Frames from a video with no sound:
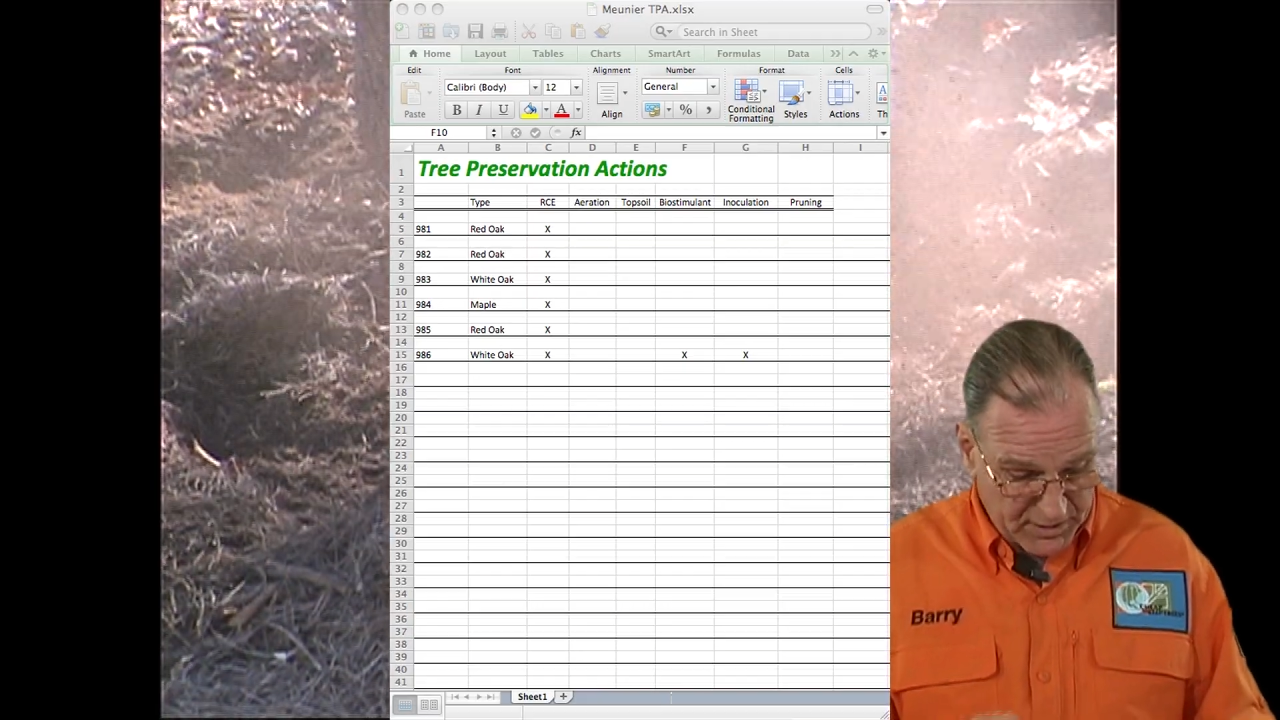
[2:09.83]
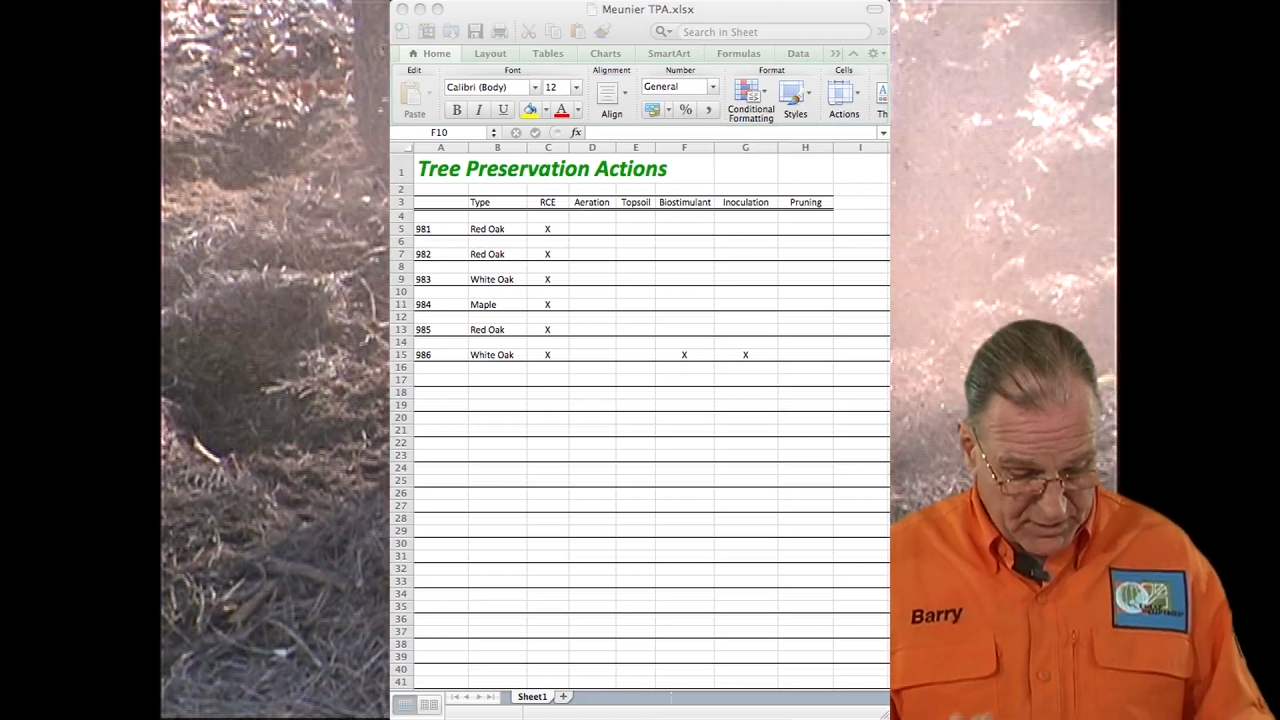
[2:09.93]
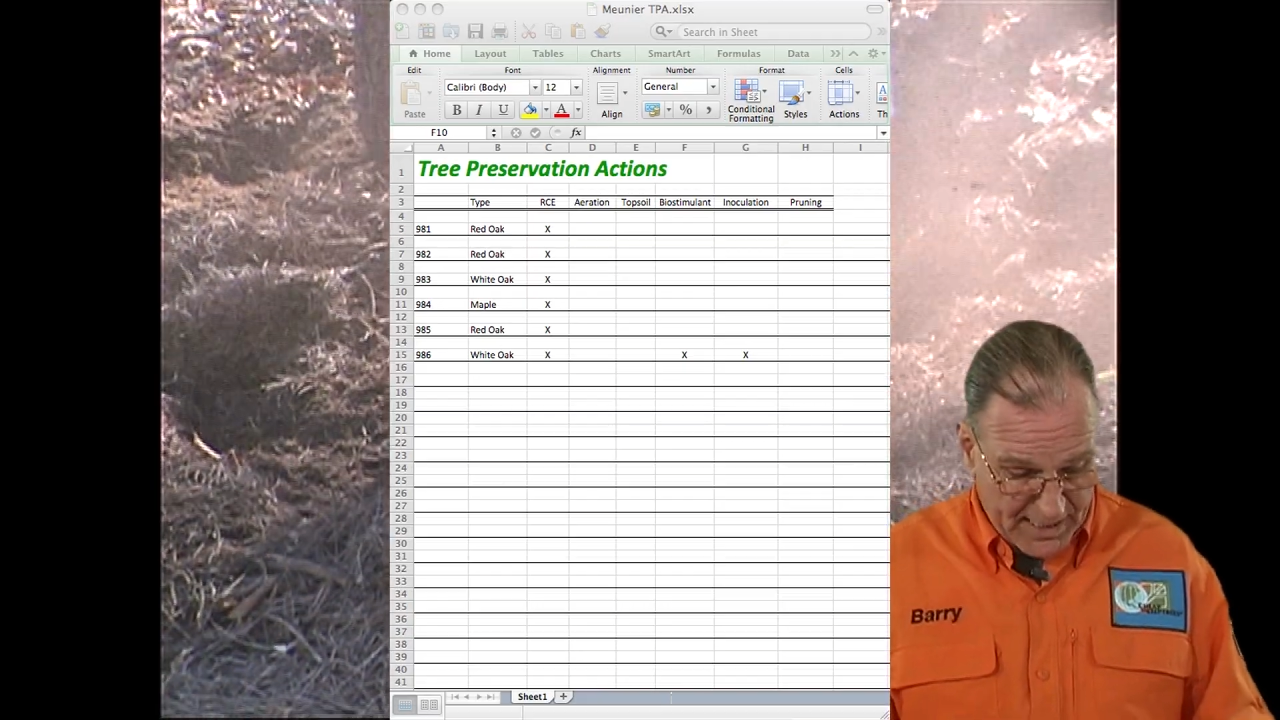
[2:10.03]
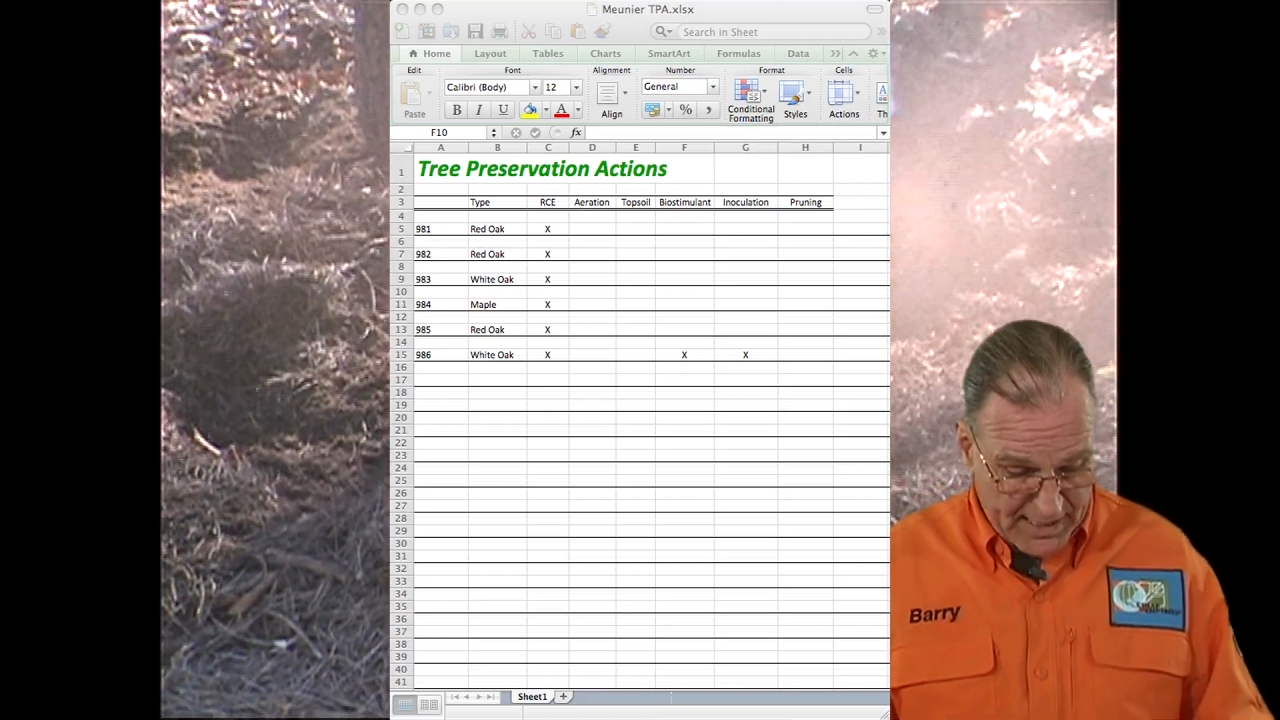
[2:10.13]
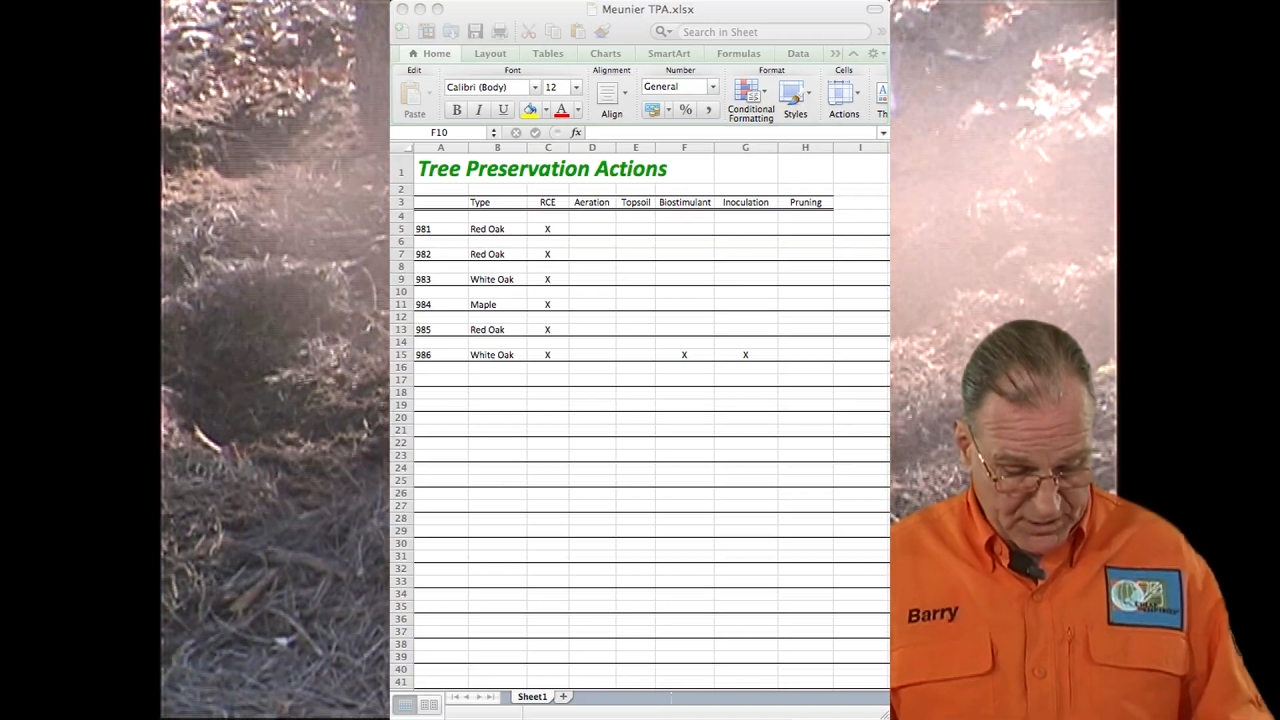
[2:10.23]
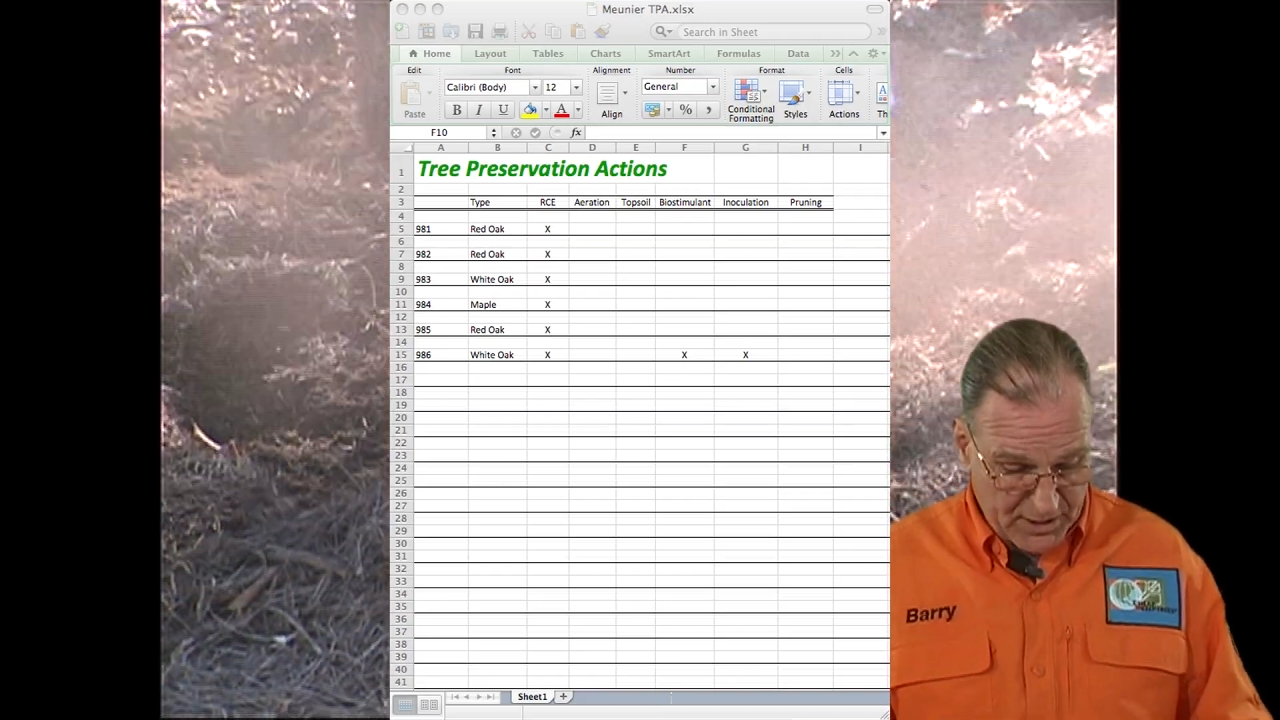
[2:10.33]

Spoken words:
design